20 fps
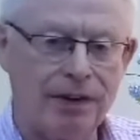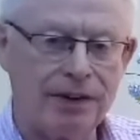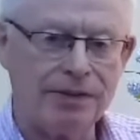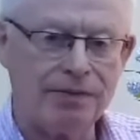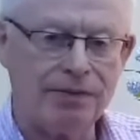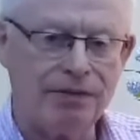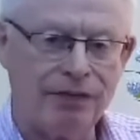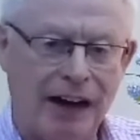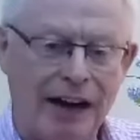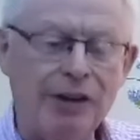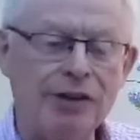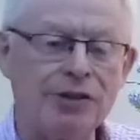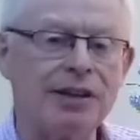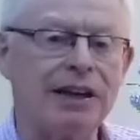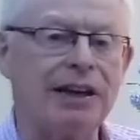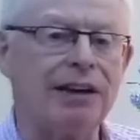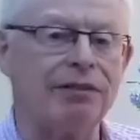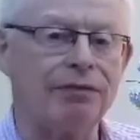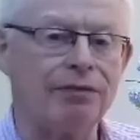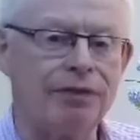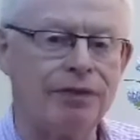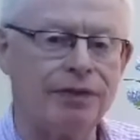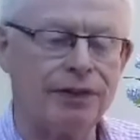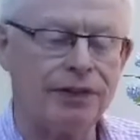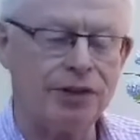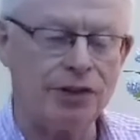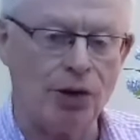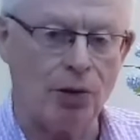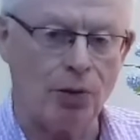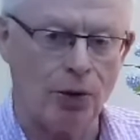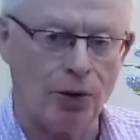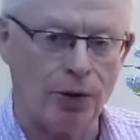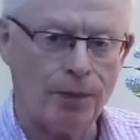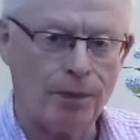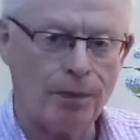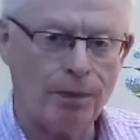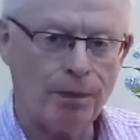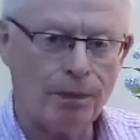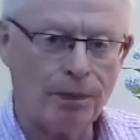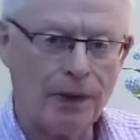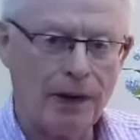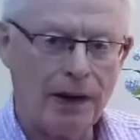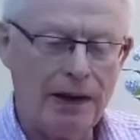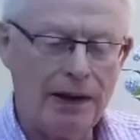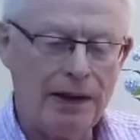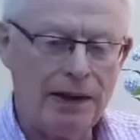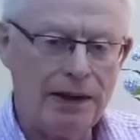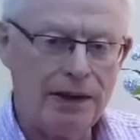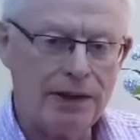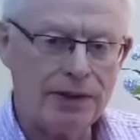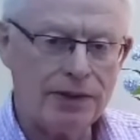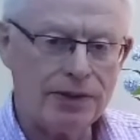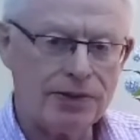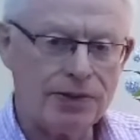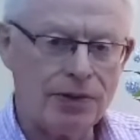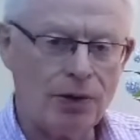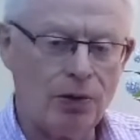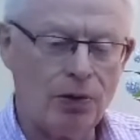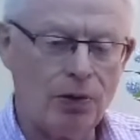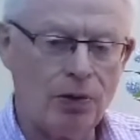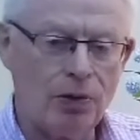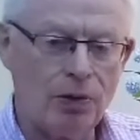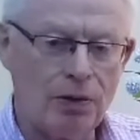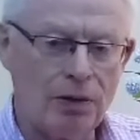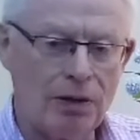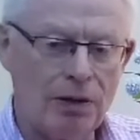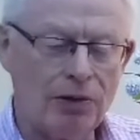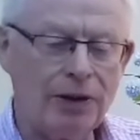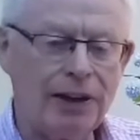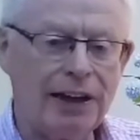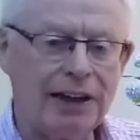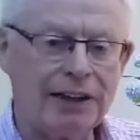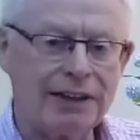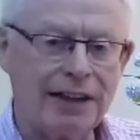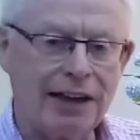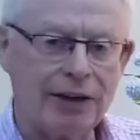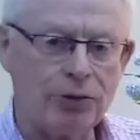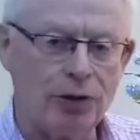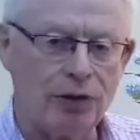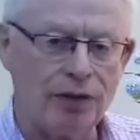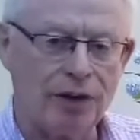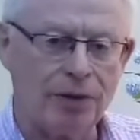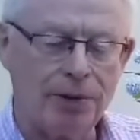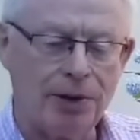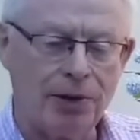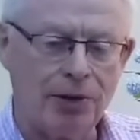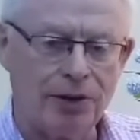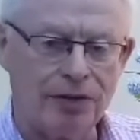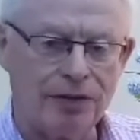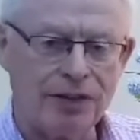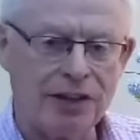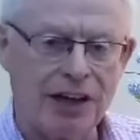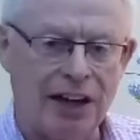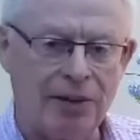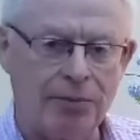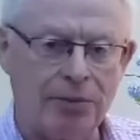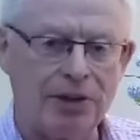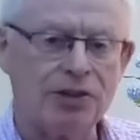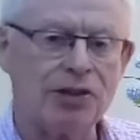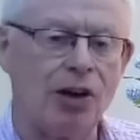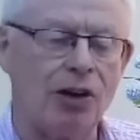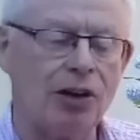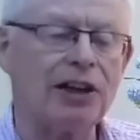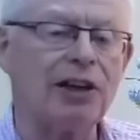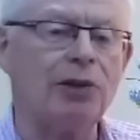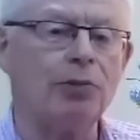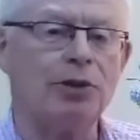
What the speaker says: fire-safe door. So looking at that over a period of time and talking with